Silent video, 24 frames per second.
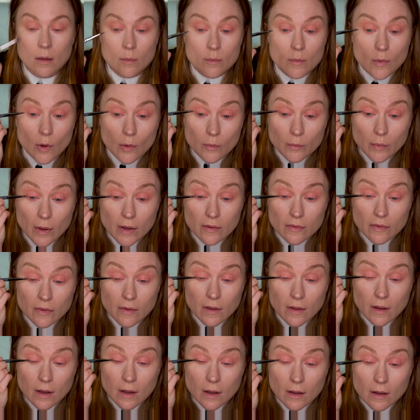On both
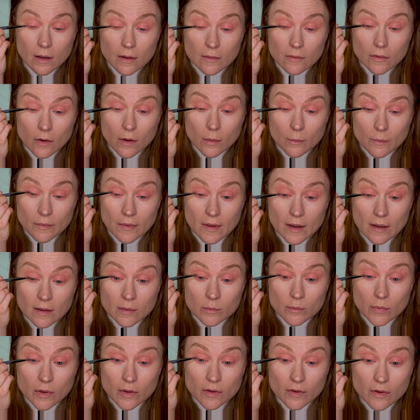tops and
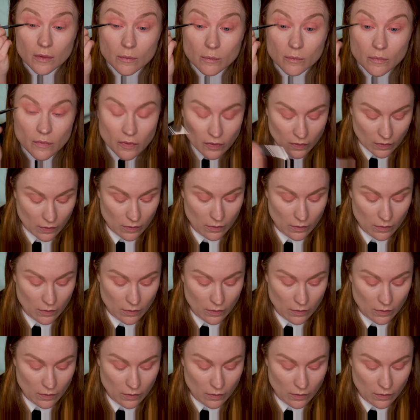bottoms.